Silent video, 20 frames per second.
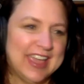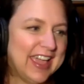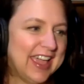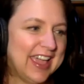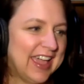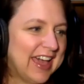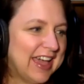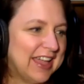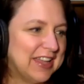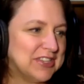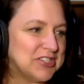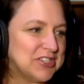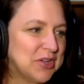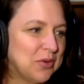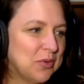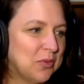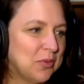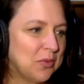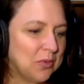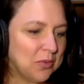And
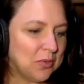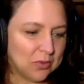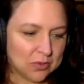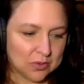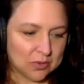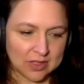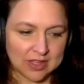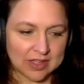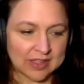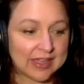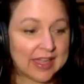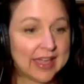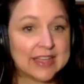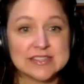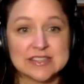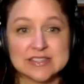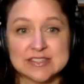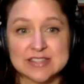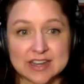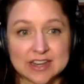in
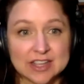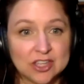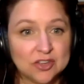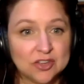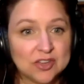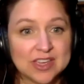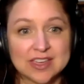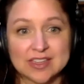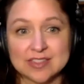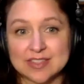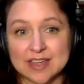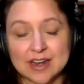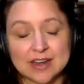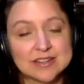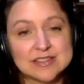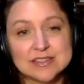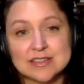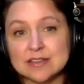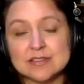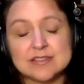Kansas City, you can get that
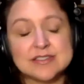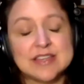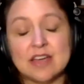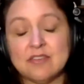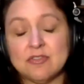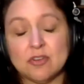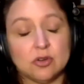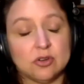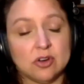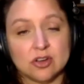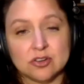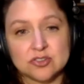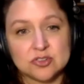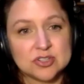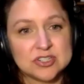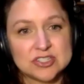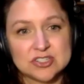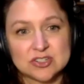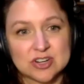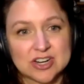at several
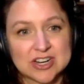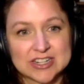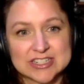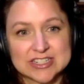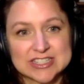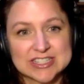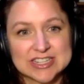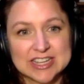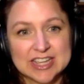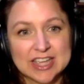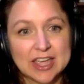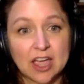grocery stores.